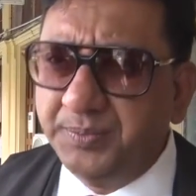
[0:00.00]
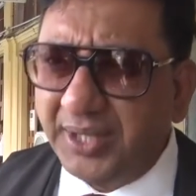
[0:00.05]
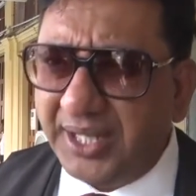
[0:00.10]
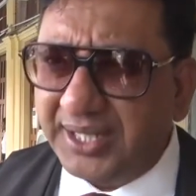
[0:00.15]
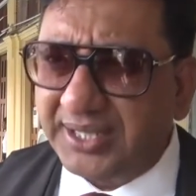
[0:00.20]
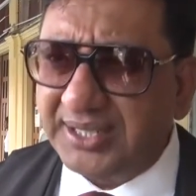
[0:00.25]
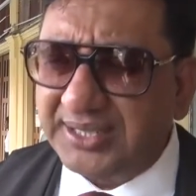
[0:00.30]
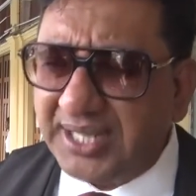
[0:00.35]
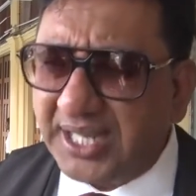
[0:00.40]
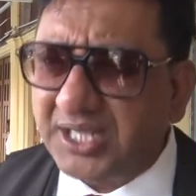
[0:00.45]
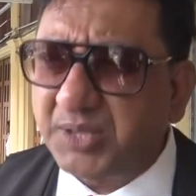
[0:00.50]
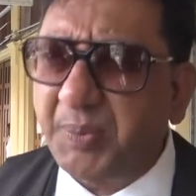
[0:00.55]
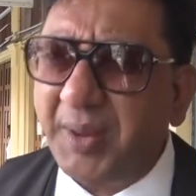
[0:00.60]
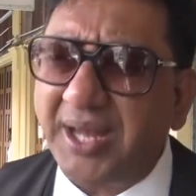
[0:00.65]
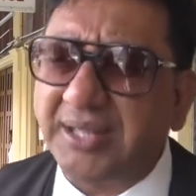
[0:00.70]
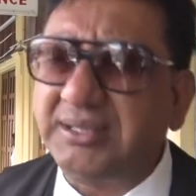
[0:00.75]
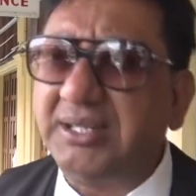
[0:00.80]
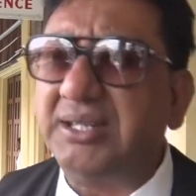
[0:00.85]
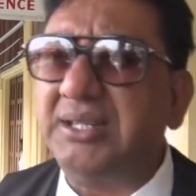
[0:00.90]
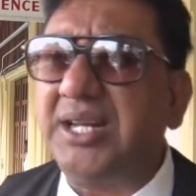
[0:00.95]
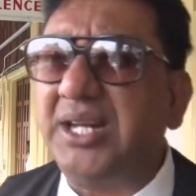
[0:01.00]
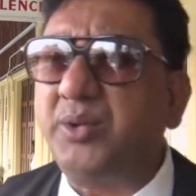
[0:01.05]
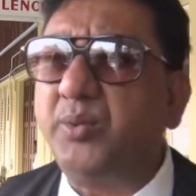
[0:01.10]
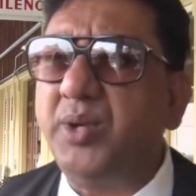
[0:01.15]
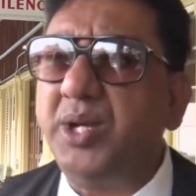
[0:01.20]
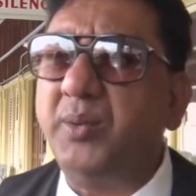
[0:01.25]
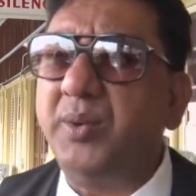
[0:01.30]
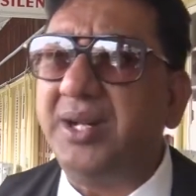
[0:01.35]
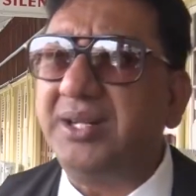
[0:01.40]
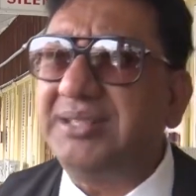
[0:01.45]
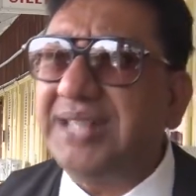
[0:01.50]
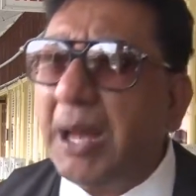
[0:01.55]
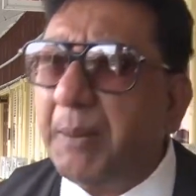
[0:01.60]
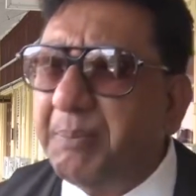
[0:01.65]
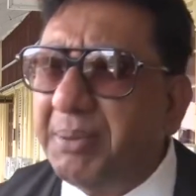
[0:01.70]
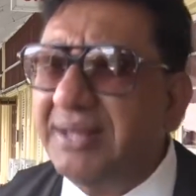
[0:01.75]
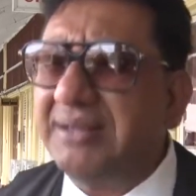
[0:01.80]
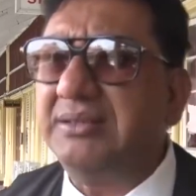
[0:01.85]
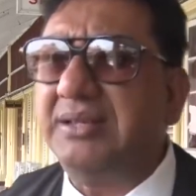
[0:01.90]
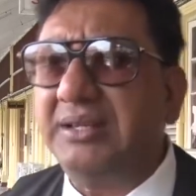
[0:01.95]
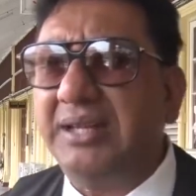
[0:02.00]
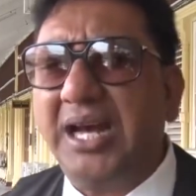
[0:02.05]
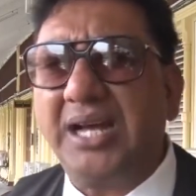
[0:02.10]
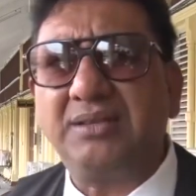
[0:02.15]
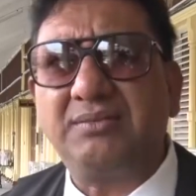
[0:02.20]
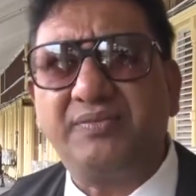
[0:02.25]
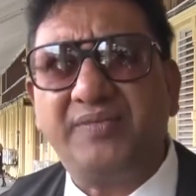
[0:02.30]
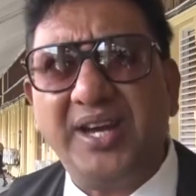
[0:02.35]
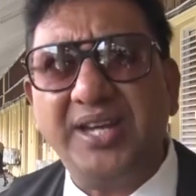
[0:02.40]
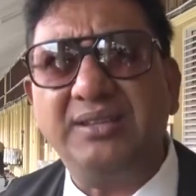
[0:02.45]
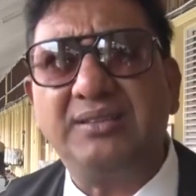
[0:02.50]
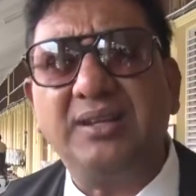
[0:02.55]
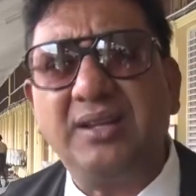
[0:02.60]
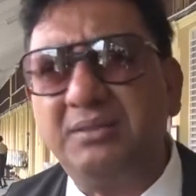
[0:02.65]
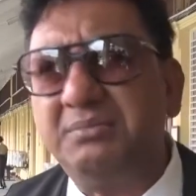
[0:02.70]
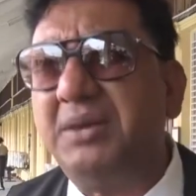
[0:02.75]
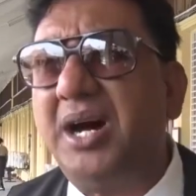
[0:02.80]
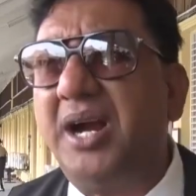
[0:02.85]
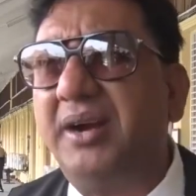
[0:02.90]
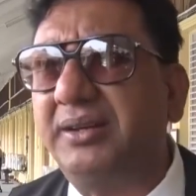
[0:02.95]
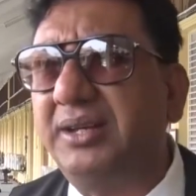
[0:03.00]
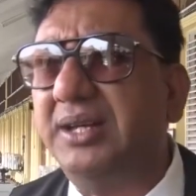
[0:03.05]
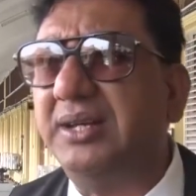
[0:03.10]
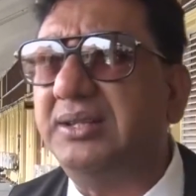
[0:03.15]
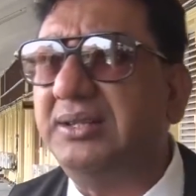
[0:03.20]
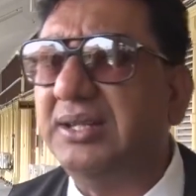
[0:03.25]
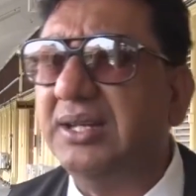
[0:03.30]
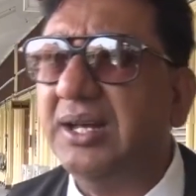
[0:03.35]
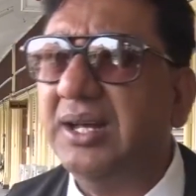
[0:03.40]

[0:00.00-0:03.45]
It is expected that we will tap into that vital market.